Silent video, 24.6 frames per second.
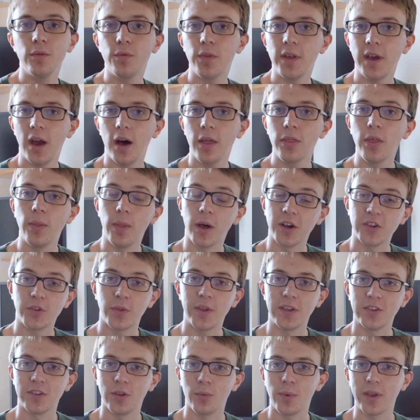of the other nice
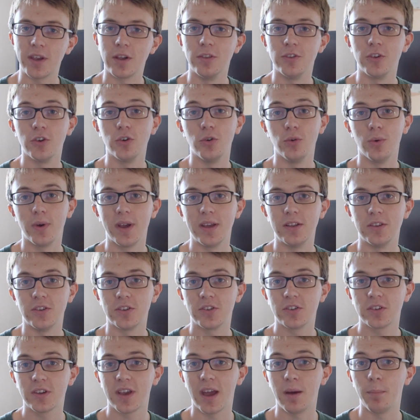things that we can do
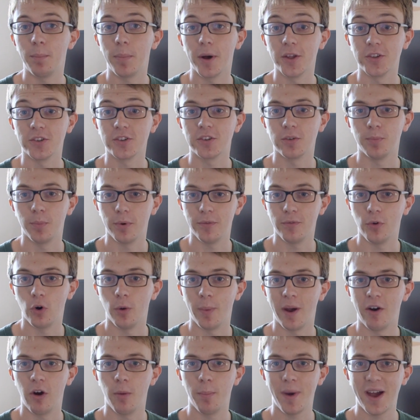is get Buzz to perform
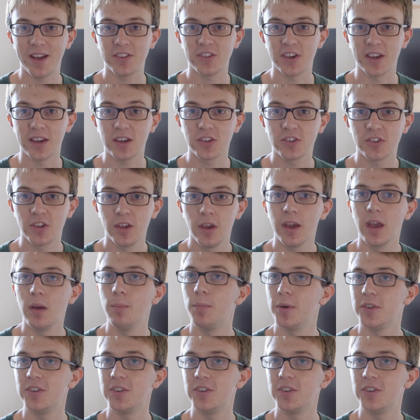aerobatics. In